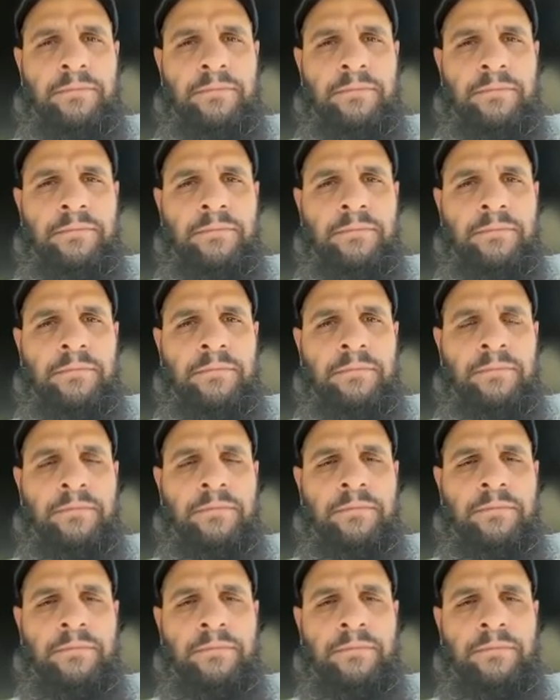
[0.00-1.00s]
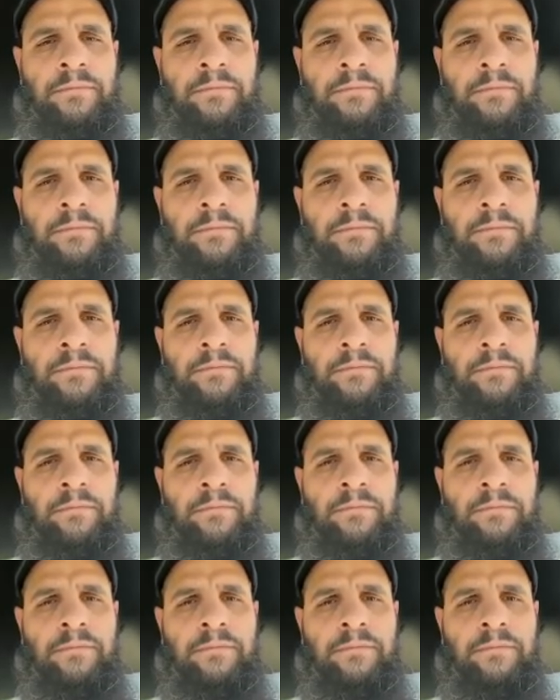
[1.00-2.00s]

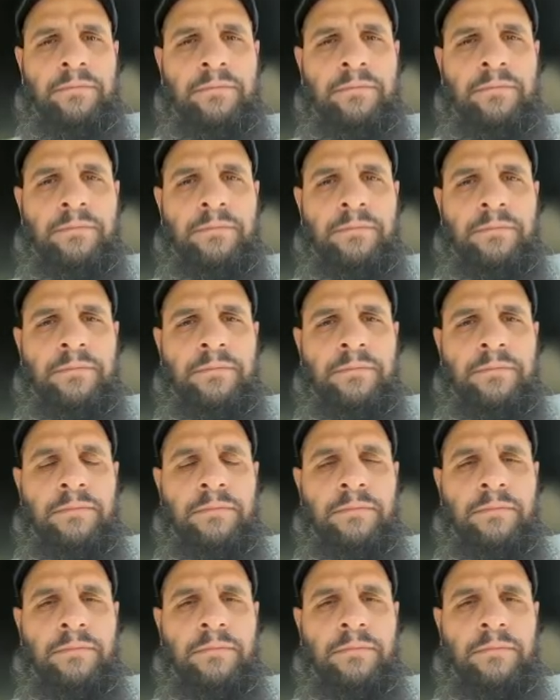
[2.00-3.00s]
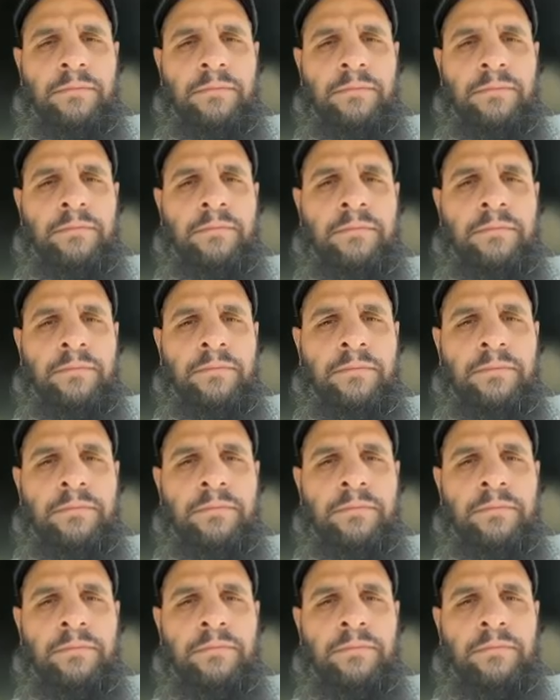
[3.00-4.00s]

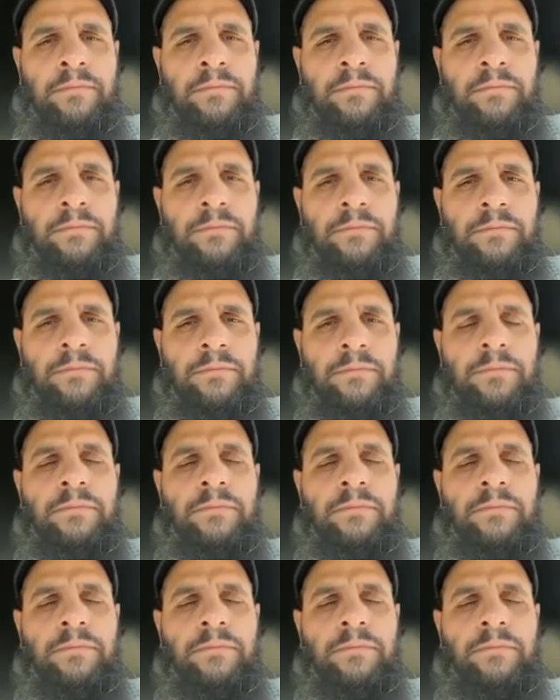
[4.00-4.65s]
The person shown says nothing.